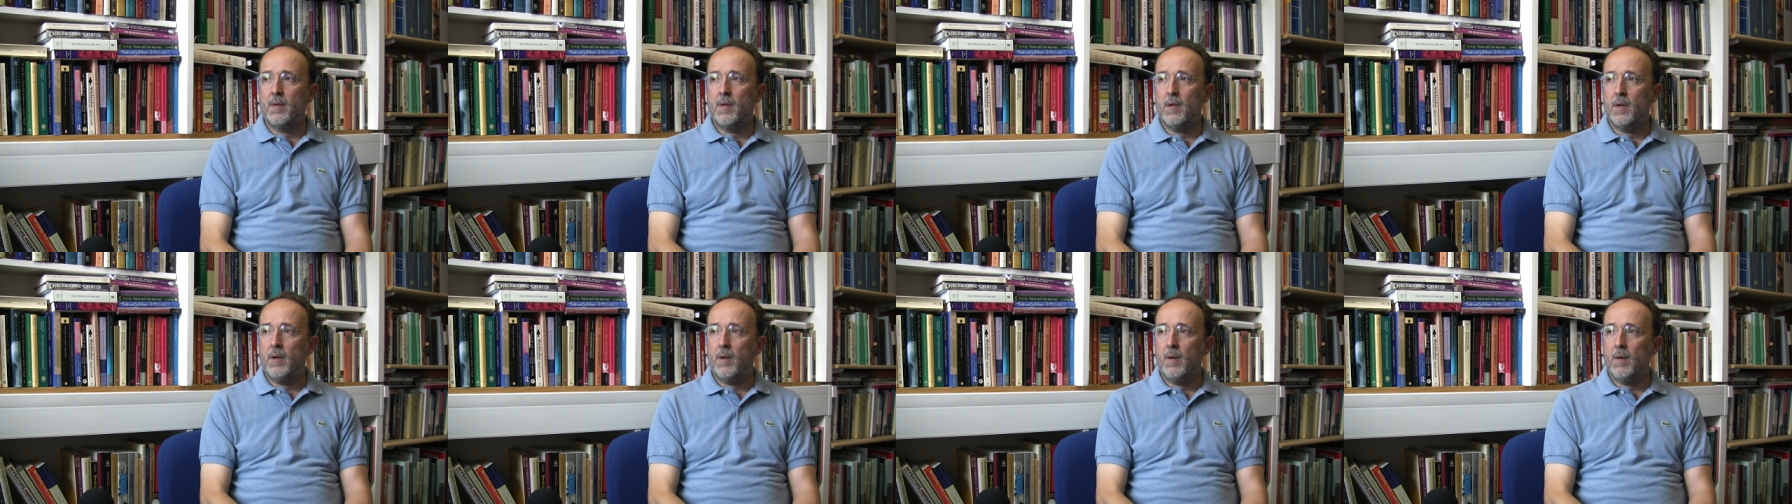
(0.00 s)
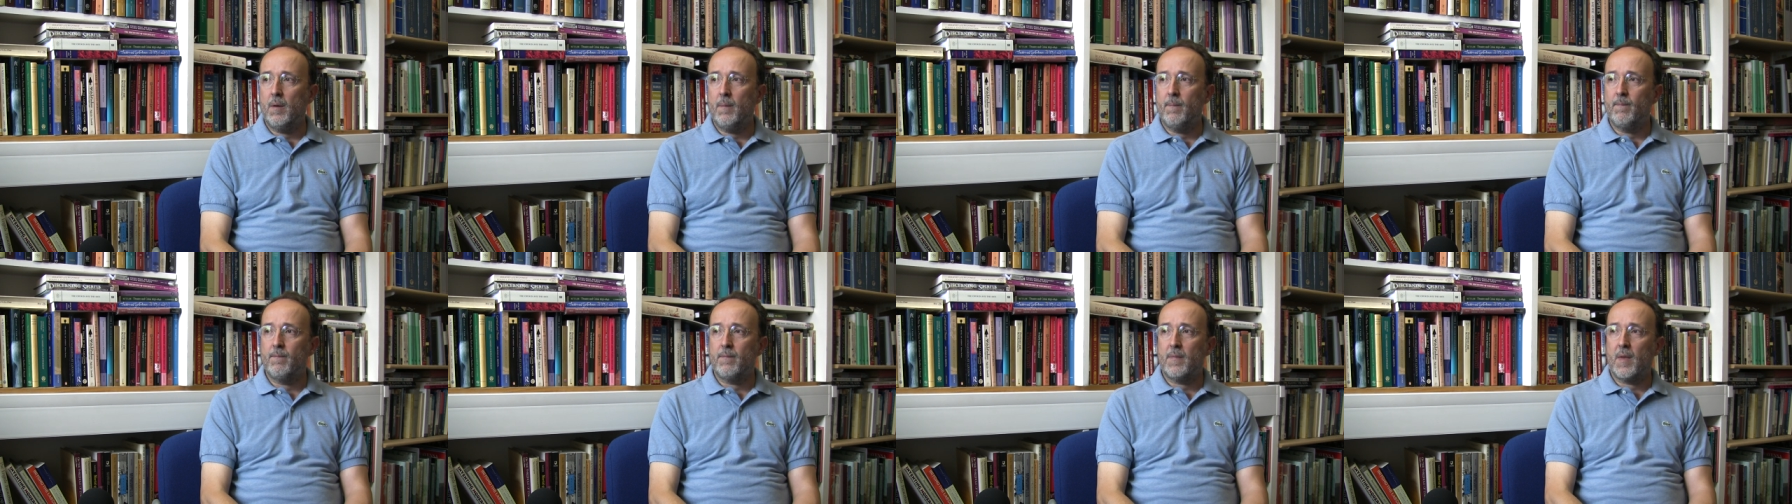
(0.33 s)

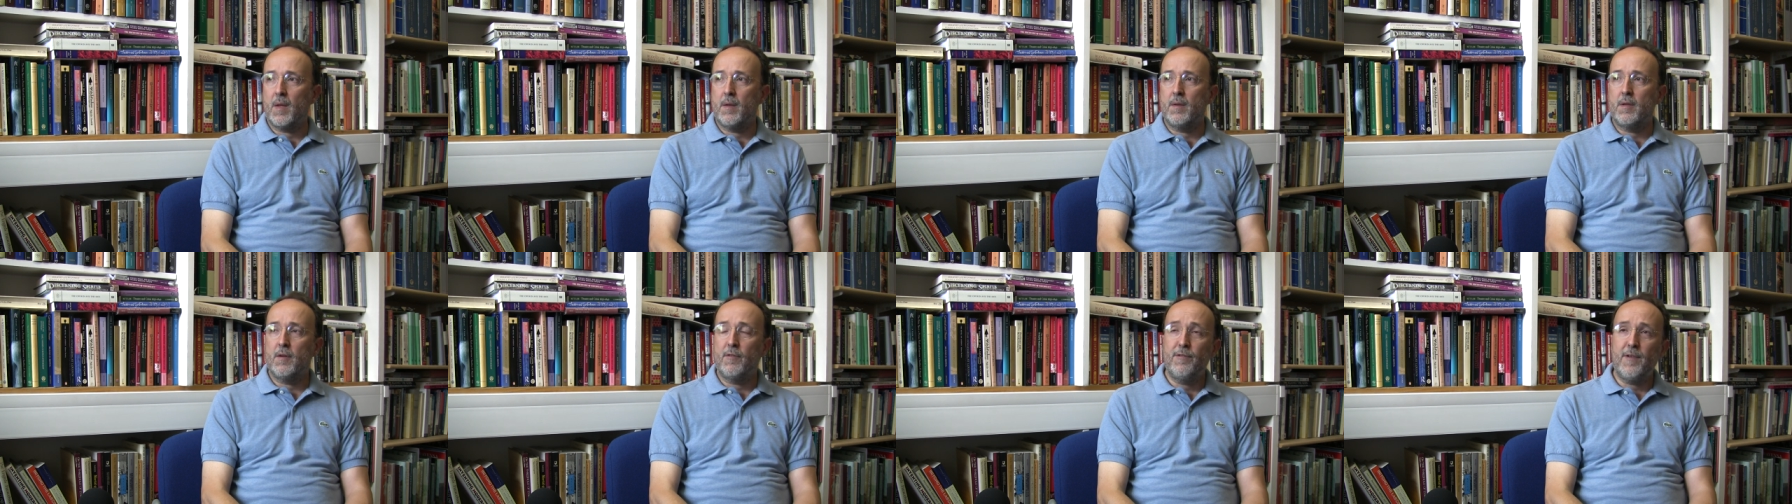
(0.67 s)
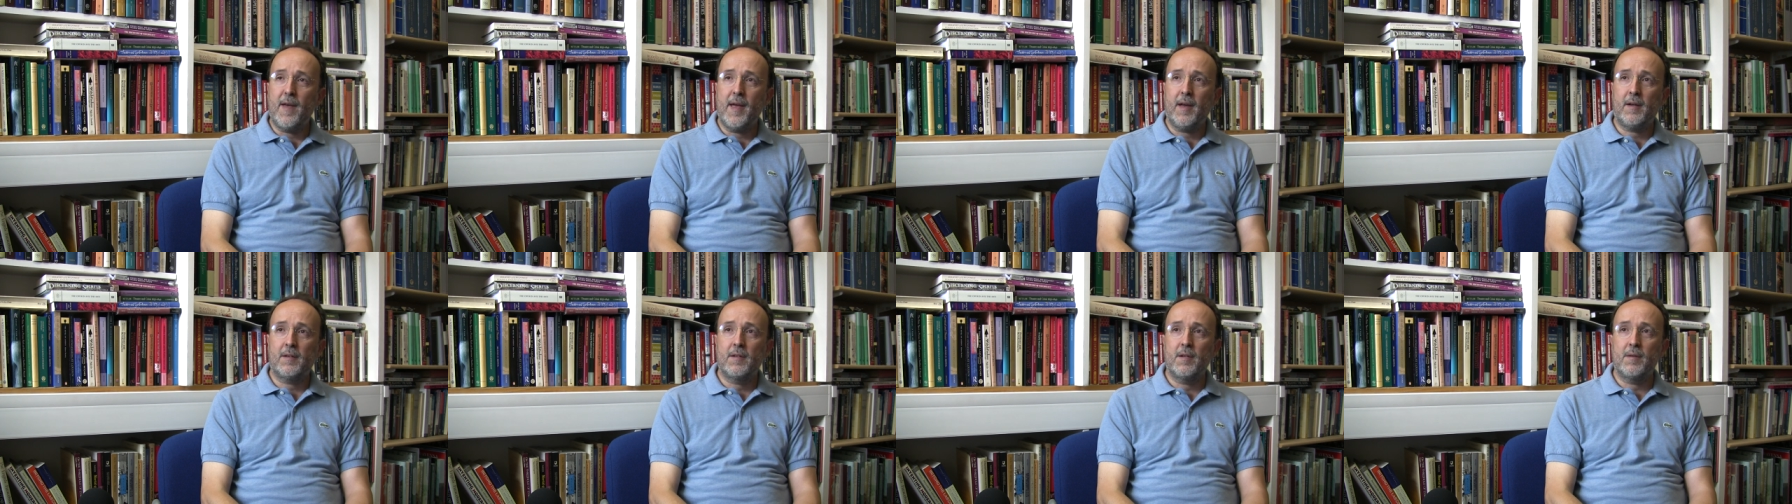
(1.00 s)
the the
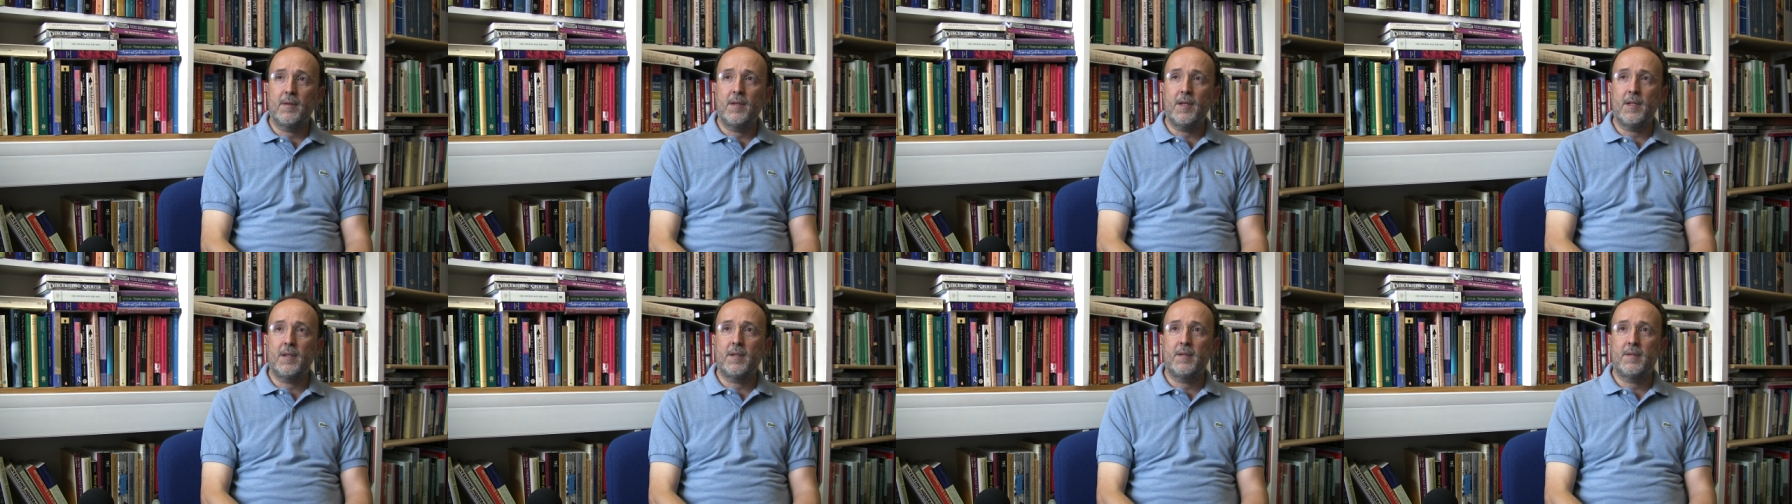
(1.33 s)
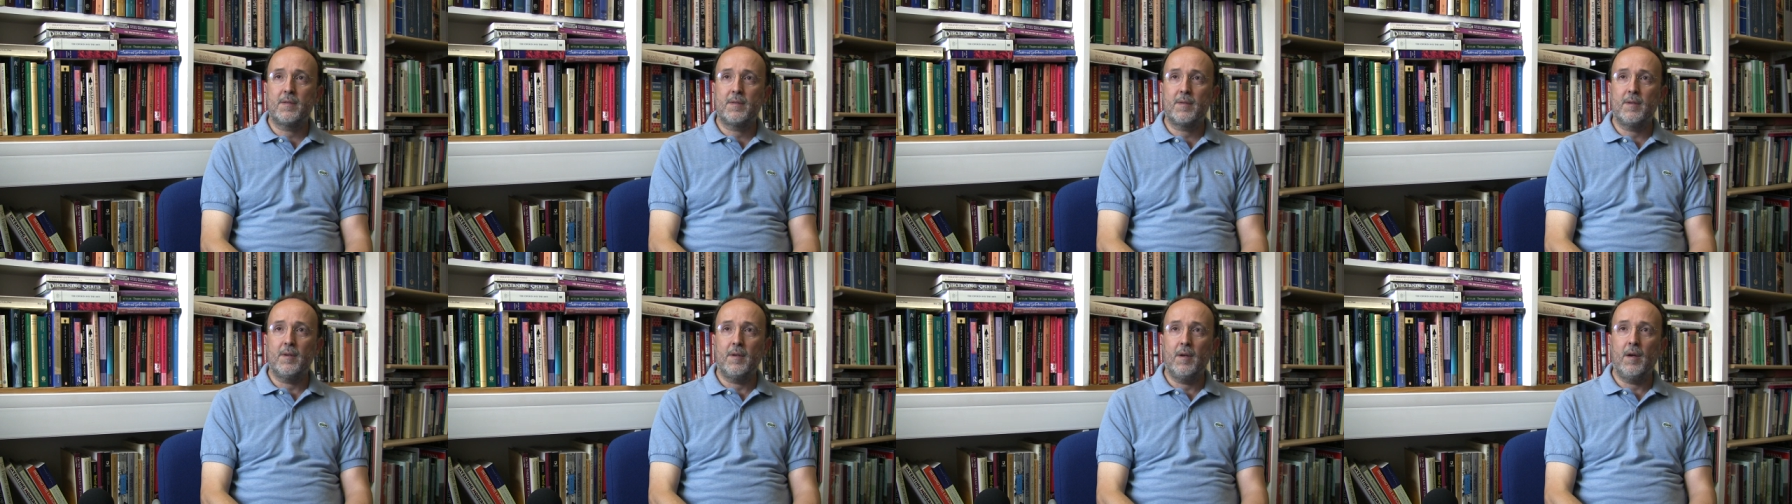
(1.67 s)
fact that
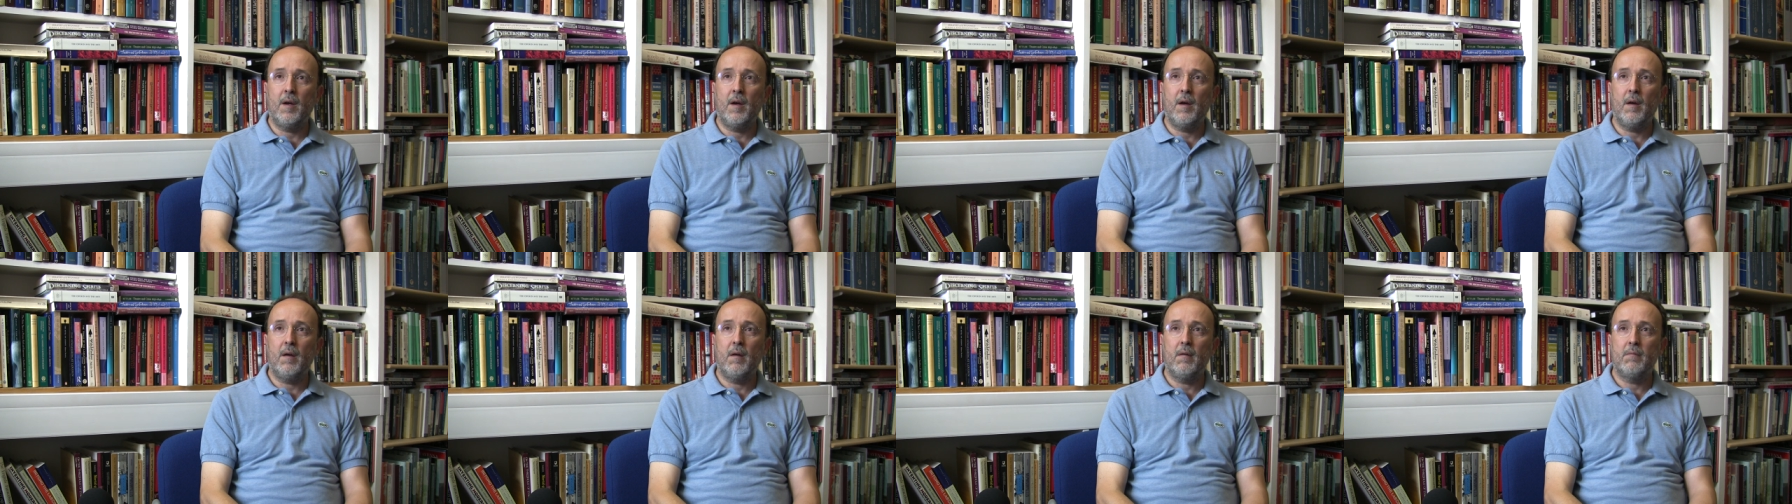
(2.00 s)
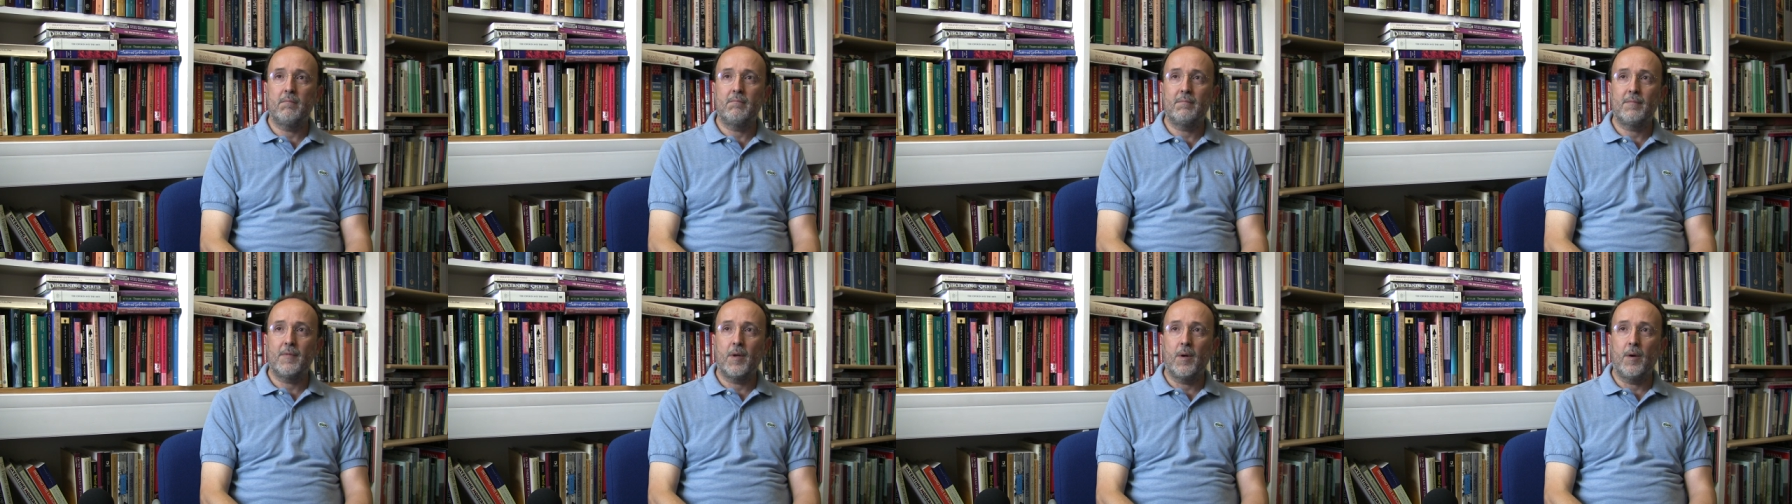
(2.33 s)

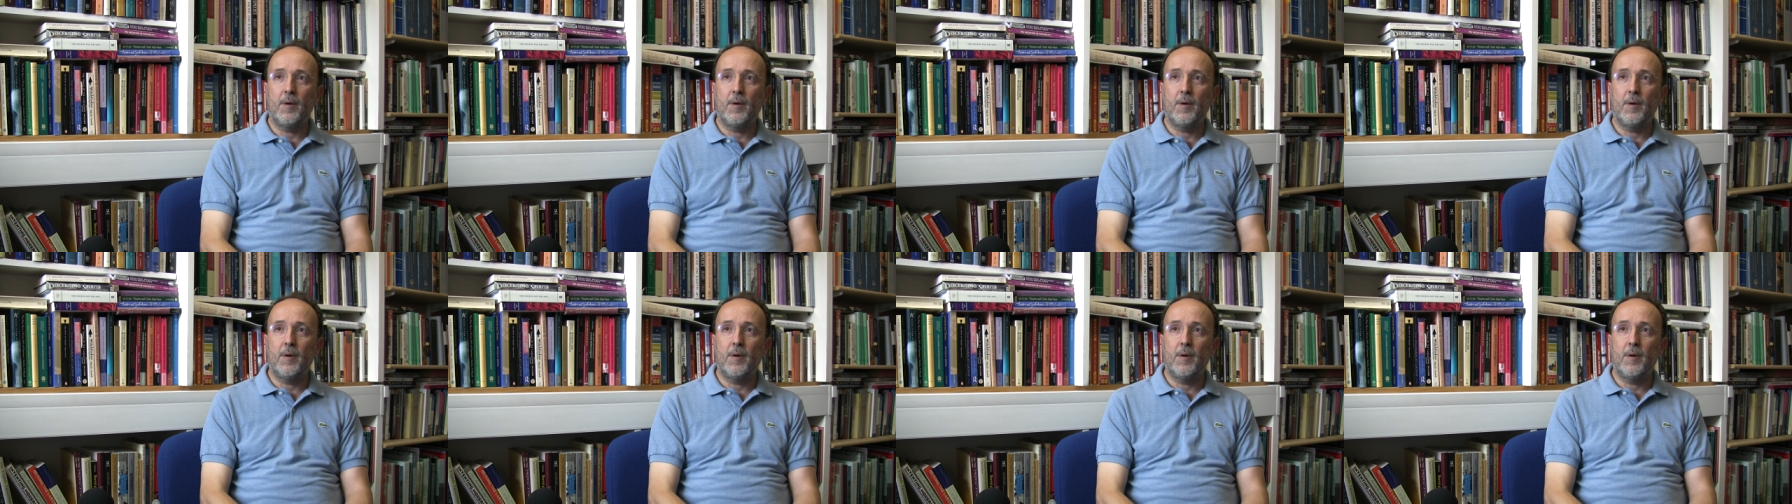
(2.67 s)
um,